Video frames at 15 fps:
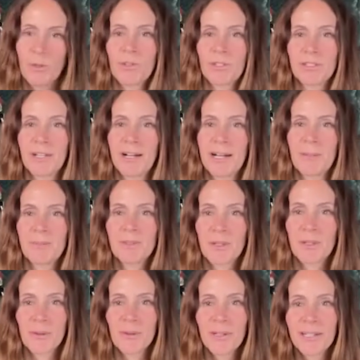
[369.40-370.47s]
of the time,
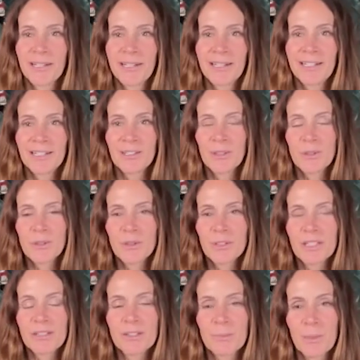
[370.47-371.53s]
so usually
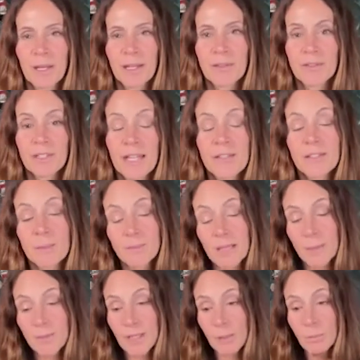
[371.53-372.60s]
it depends. And
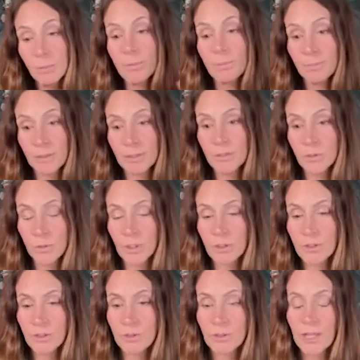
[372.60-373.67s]
sometimes I will be
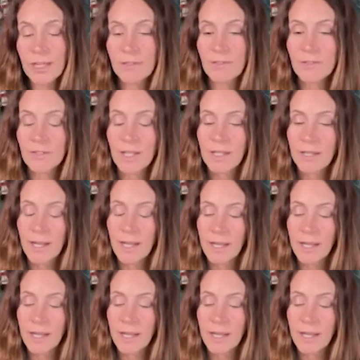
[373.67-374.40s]
structured and set